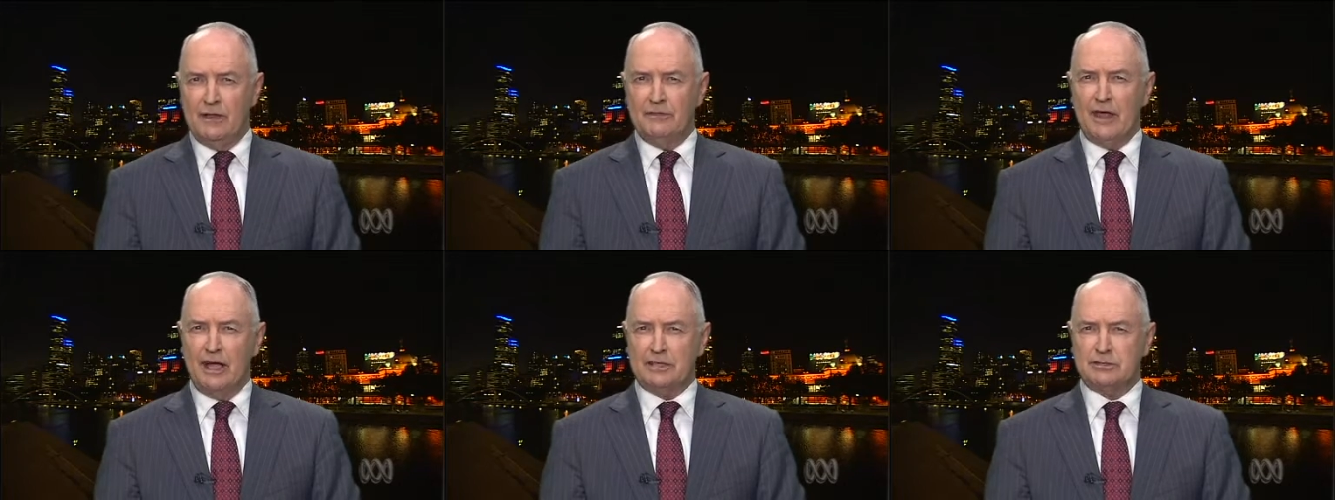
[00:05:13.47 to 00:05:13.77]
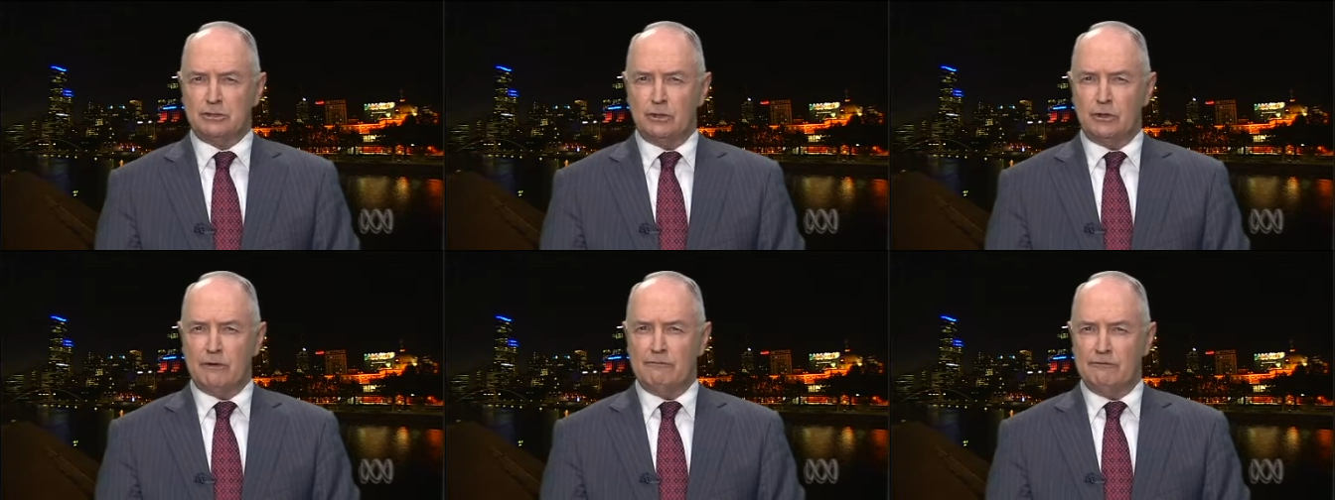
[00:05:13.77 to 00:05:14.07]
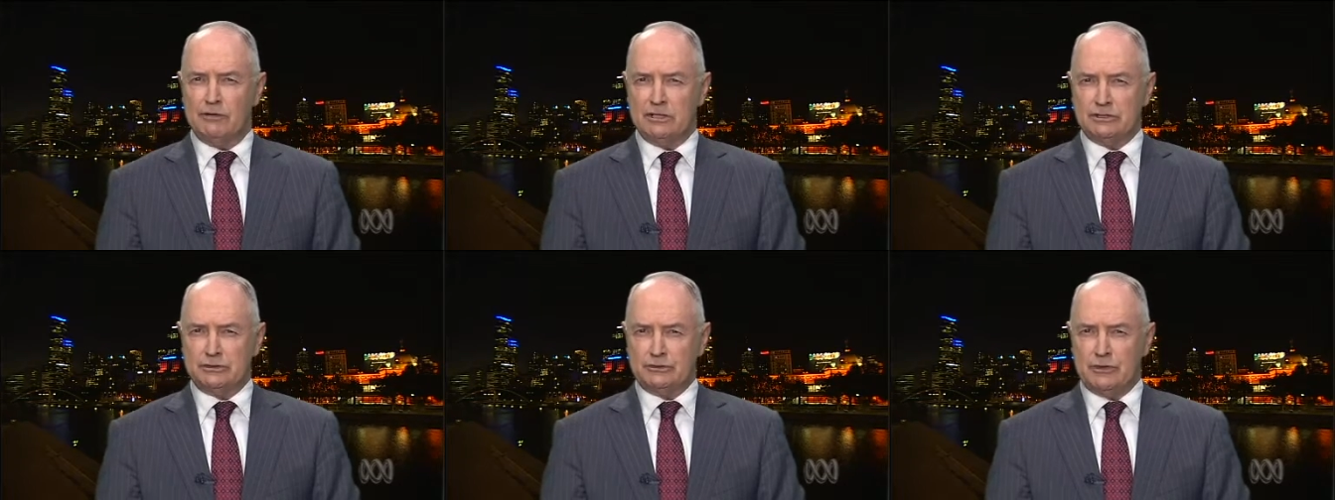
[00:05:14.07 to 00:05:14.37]
That sort
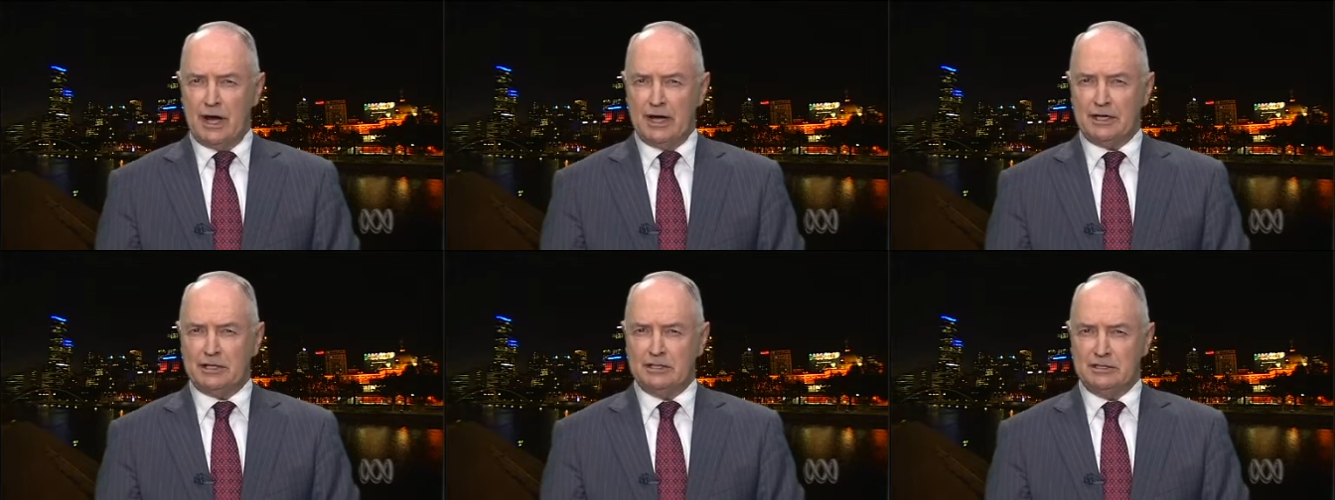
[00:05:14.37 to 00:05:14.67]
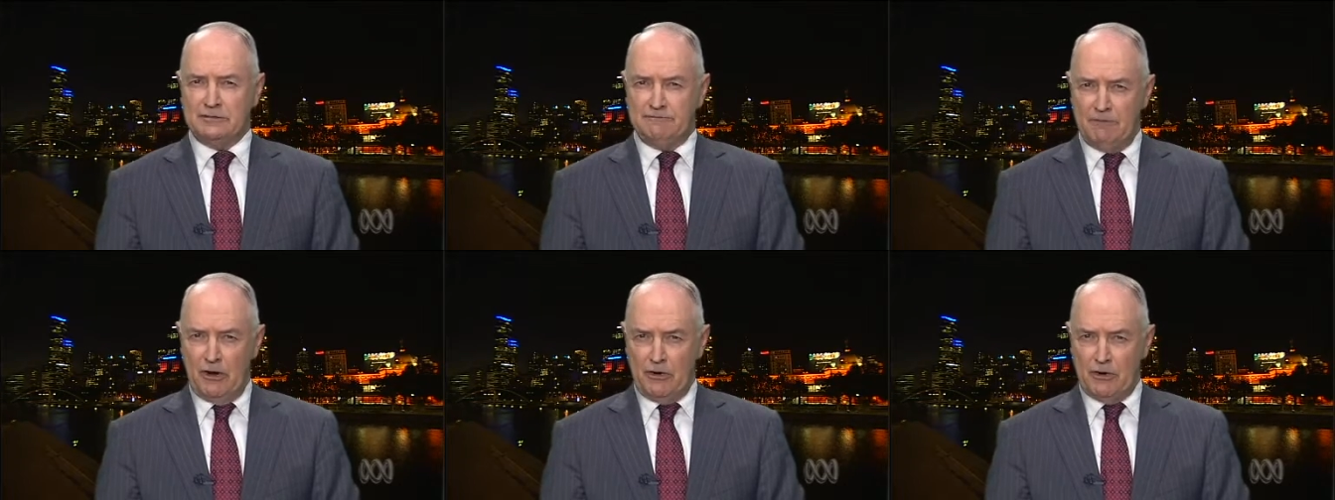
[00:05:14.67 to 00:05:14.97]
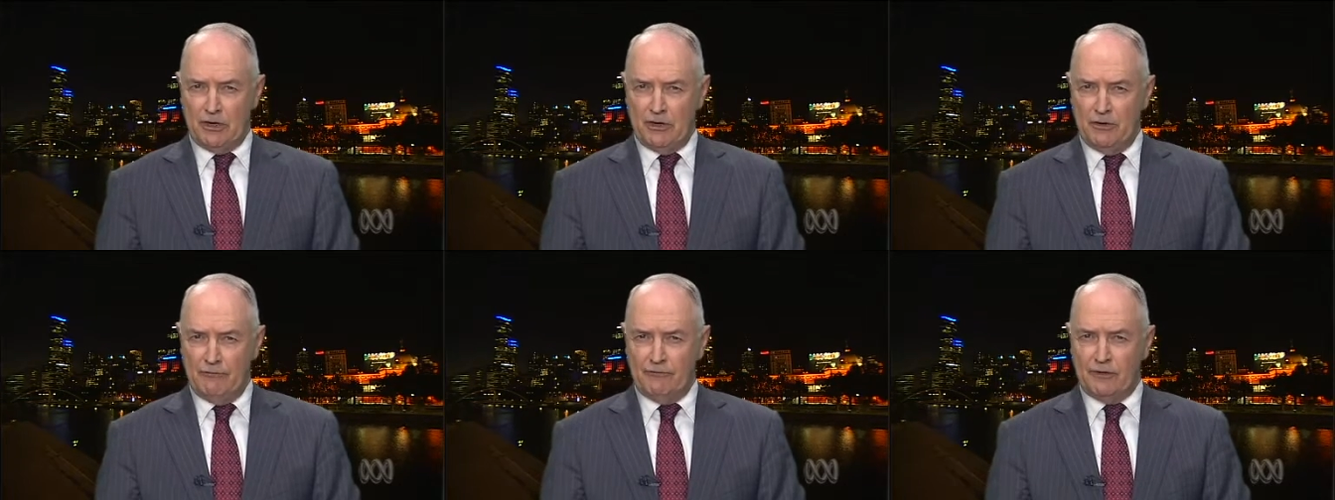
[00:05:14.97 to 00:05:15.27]
of restraint is
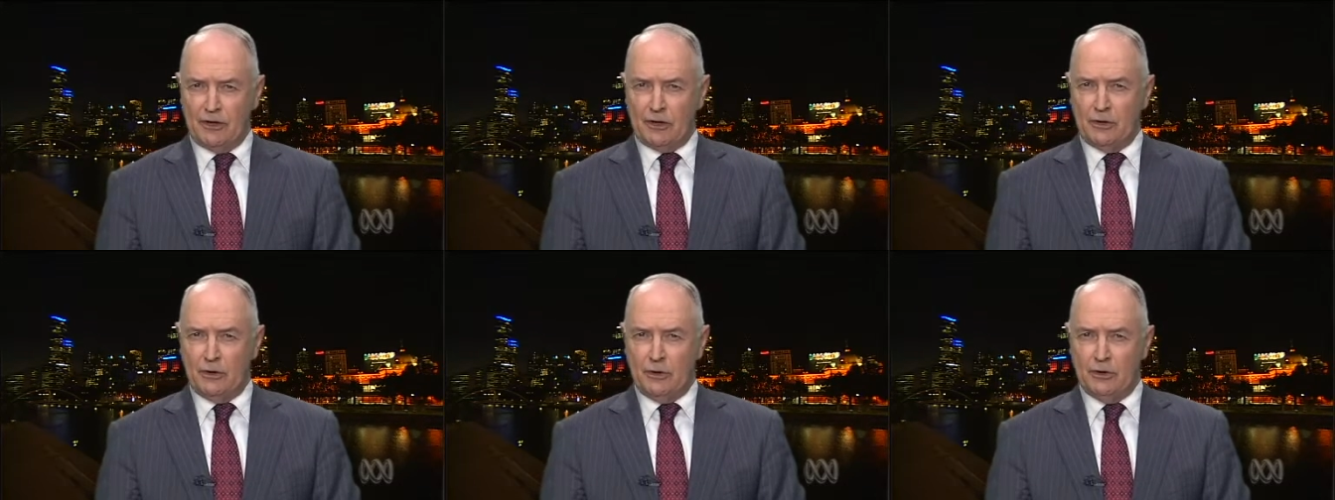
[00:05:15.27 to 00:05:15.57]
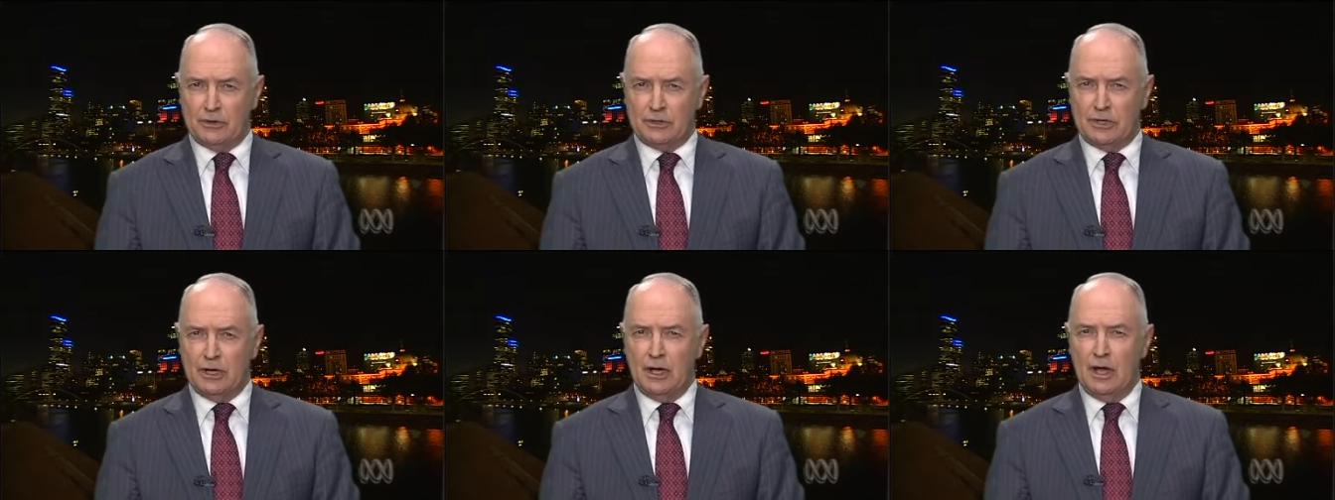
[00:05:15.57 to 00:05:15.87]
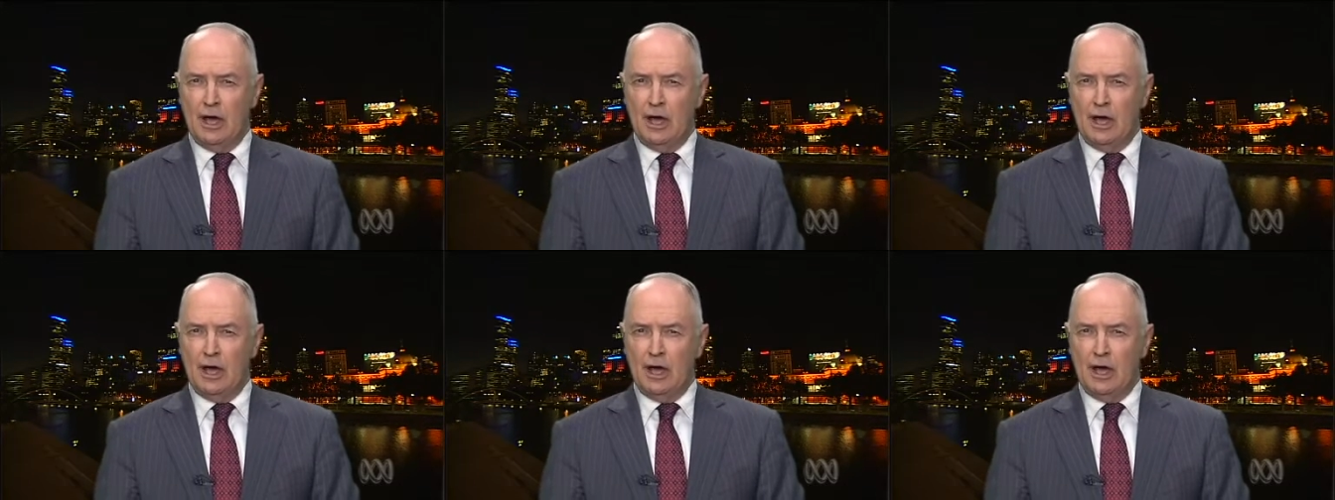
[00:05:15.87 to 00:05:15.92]
very difficult